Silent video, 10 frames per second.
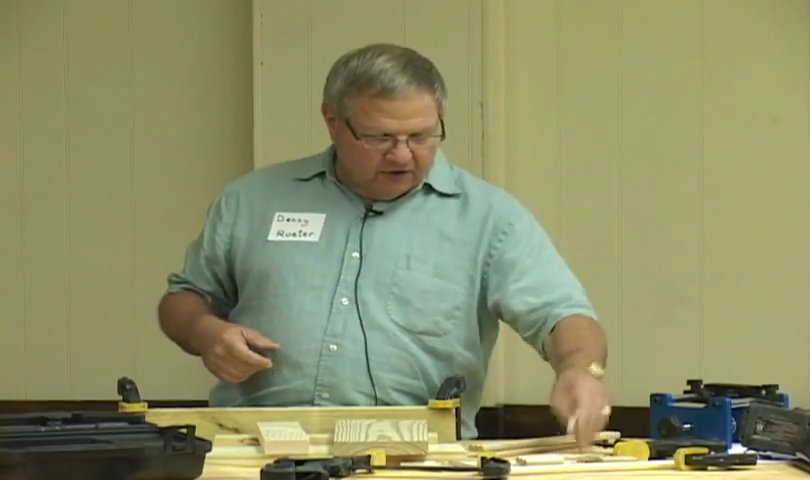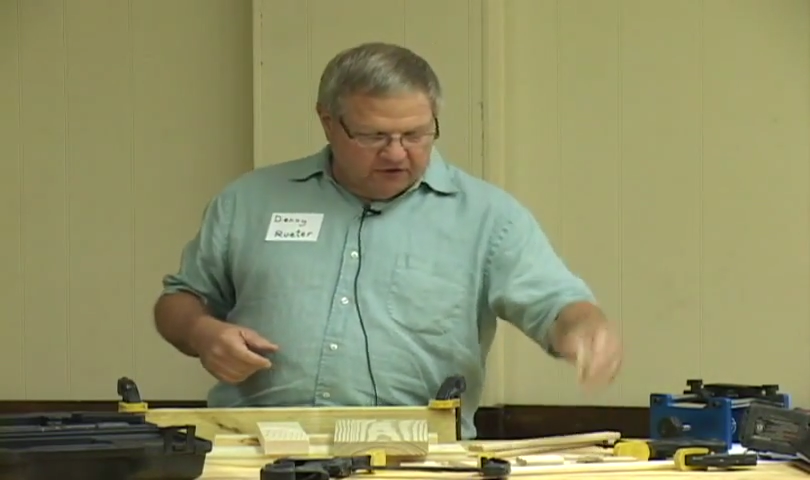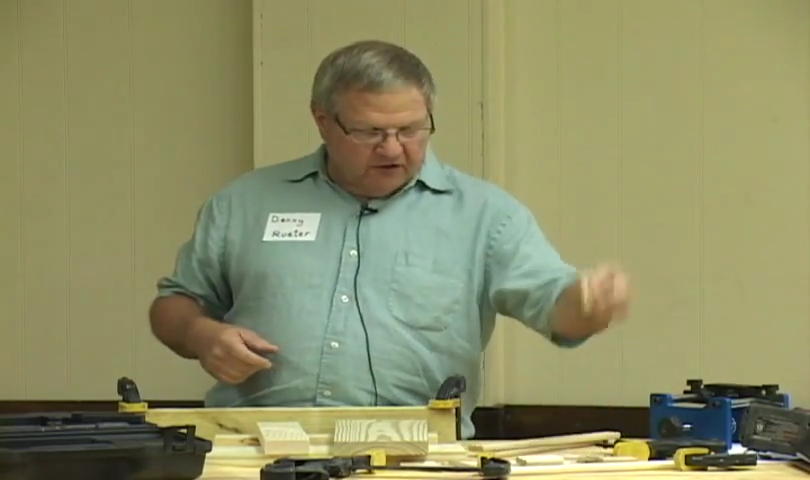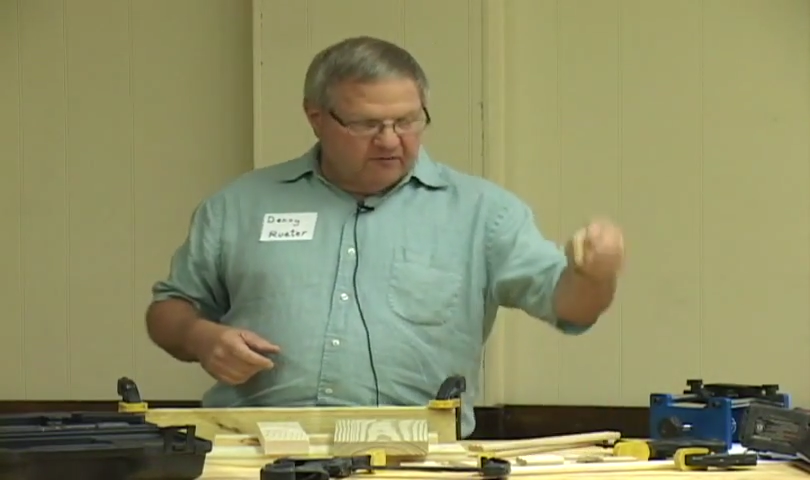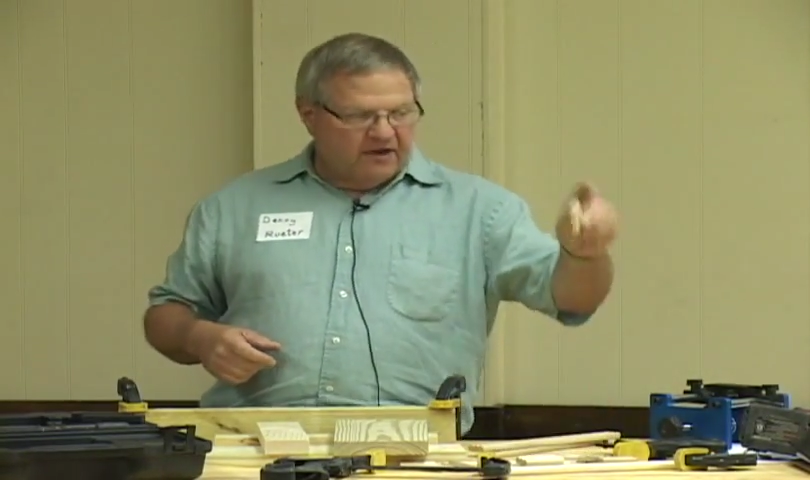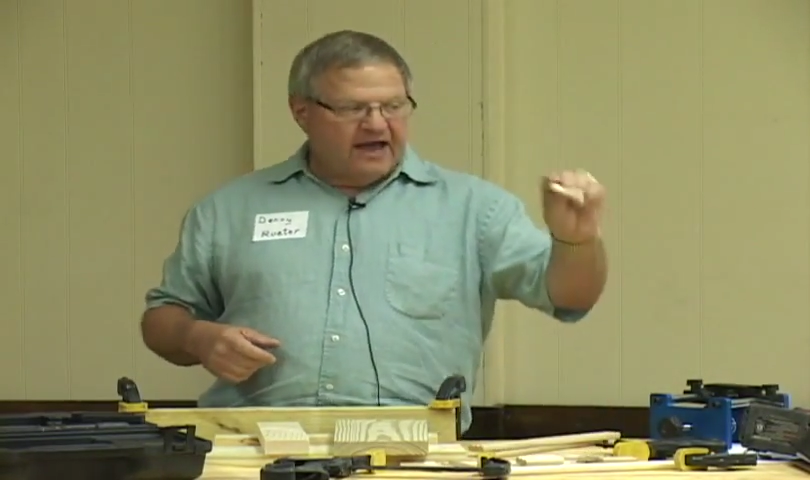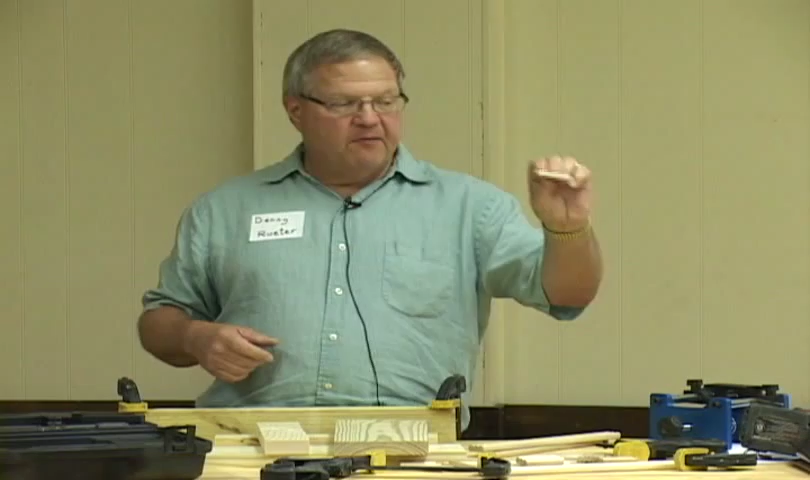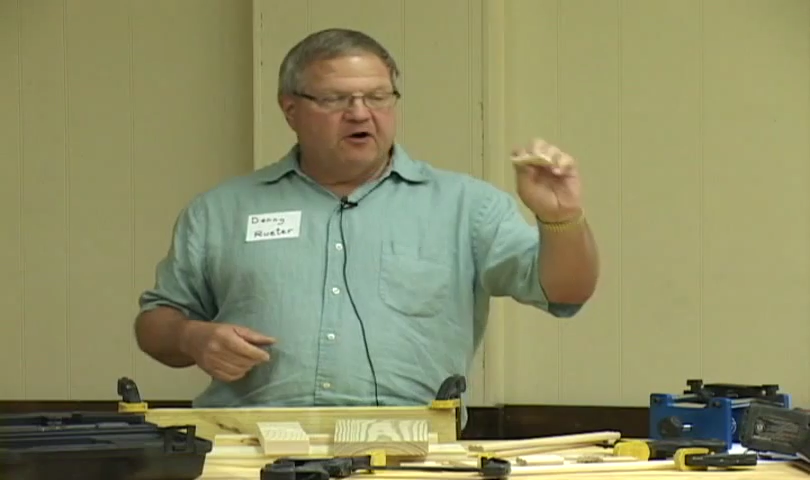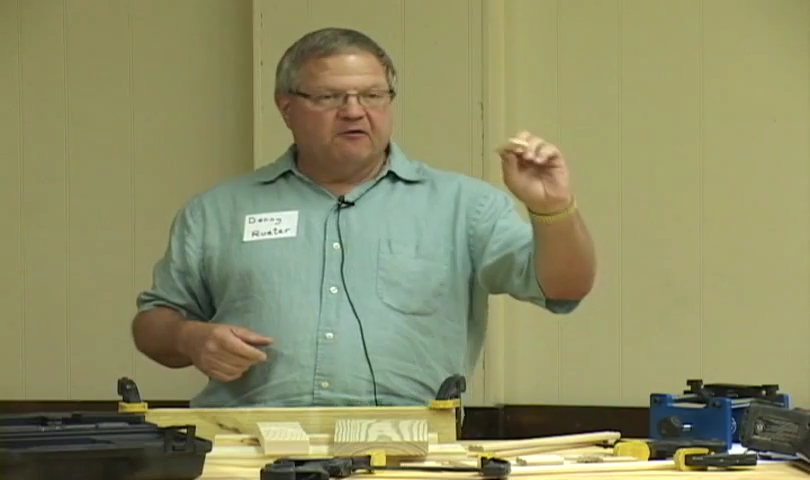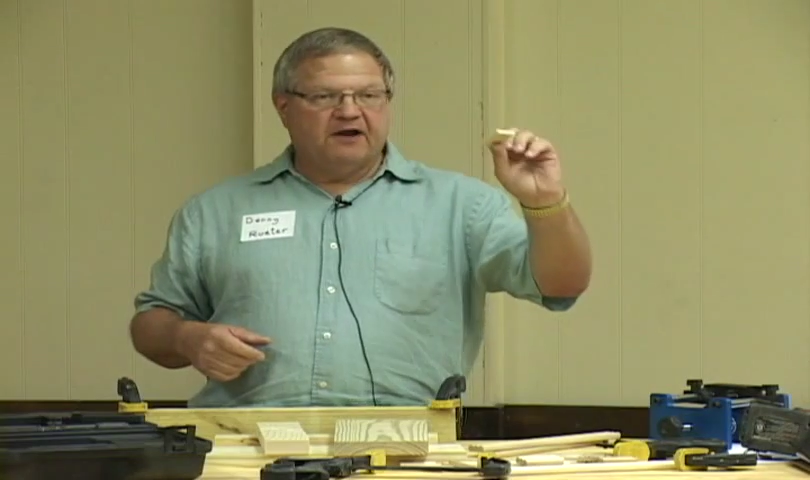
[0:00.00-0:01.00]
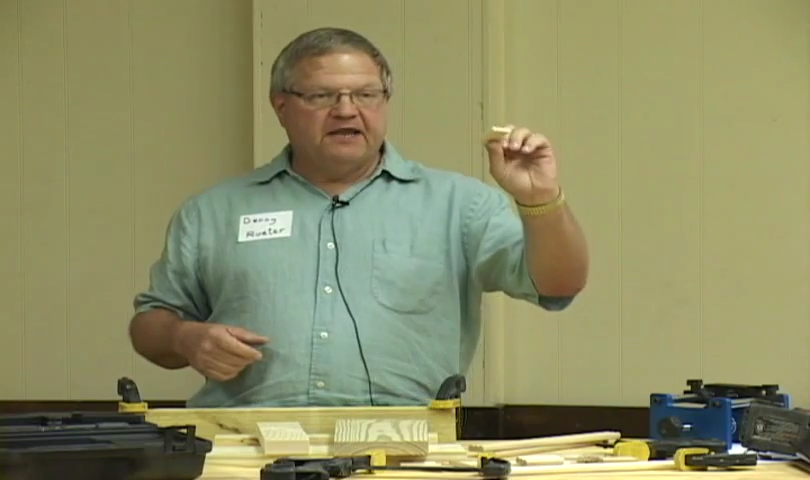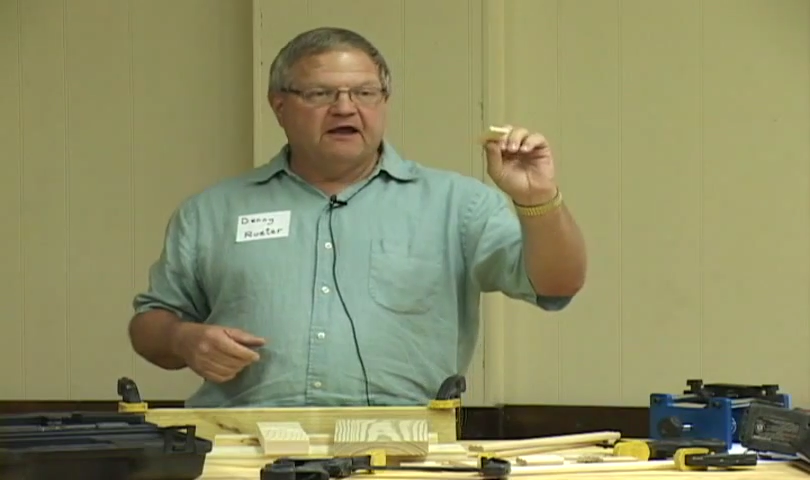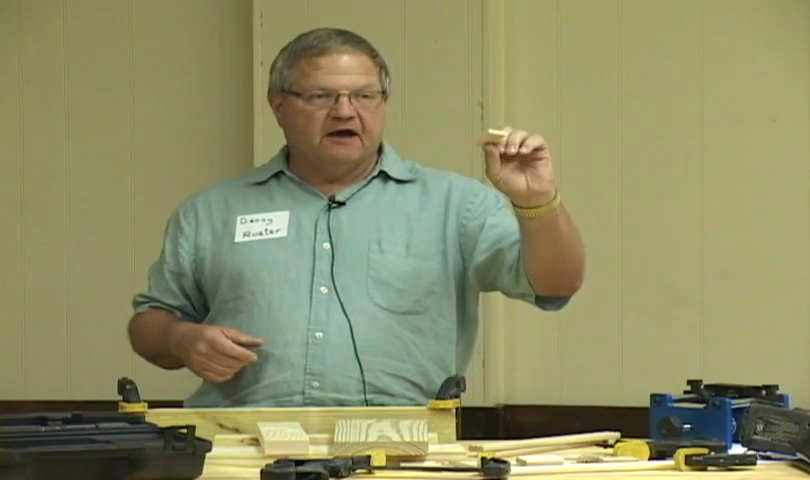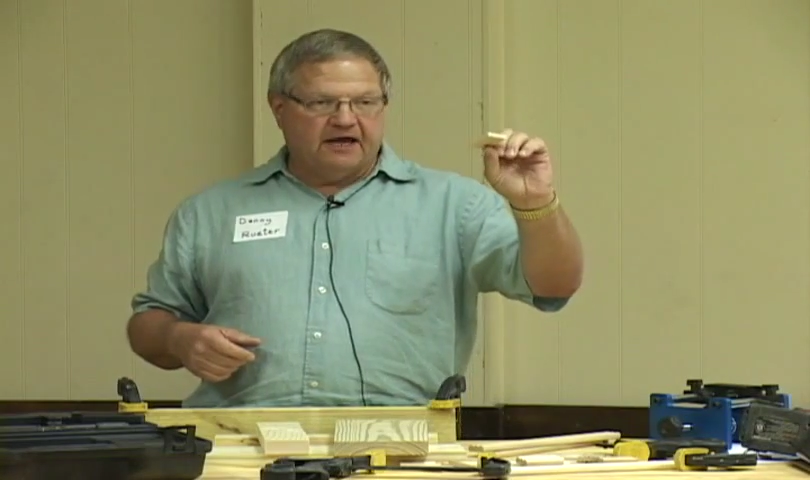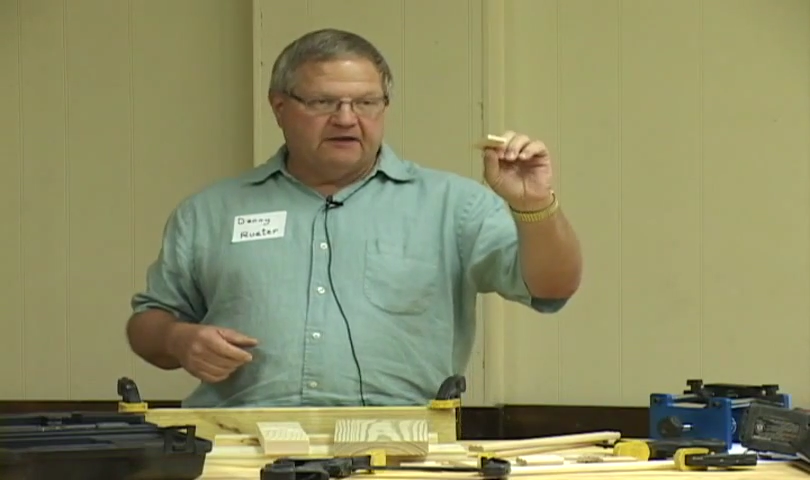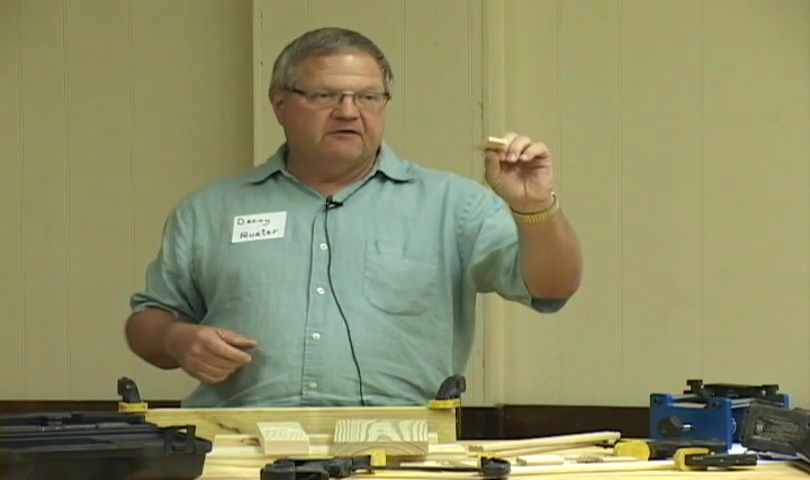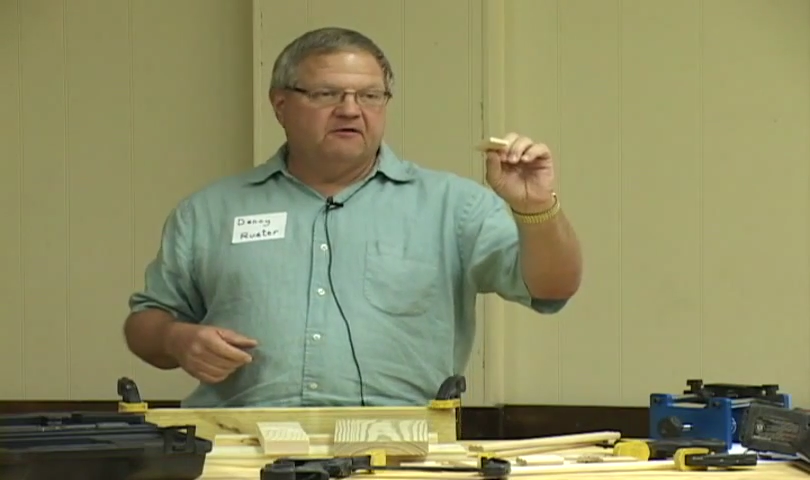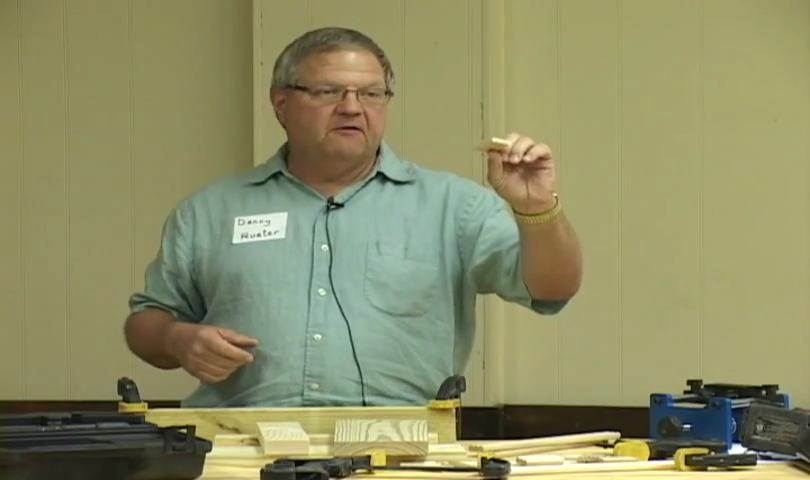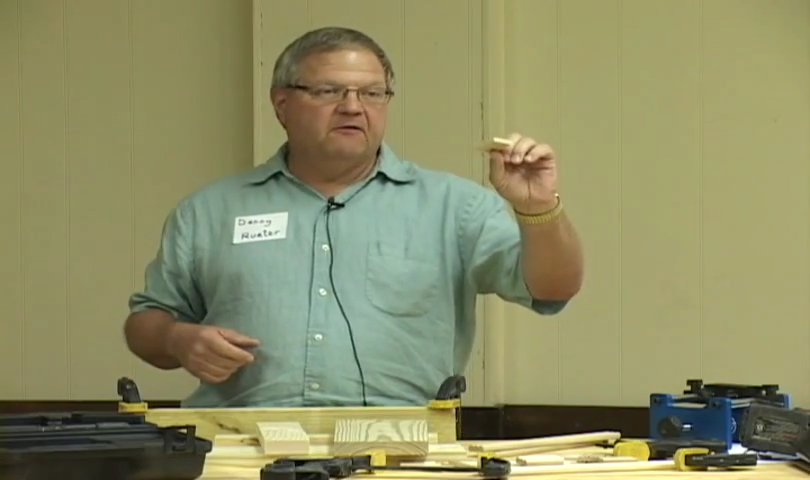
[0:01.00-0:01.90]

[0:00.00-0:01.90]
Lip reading: or you can buy them already cut.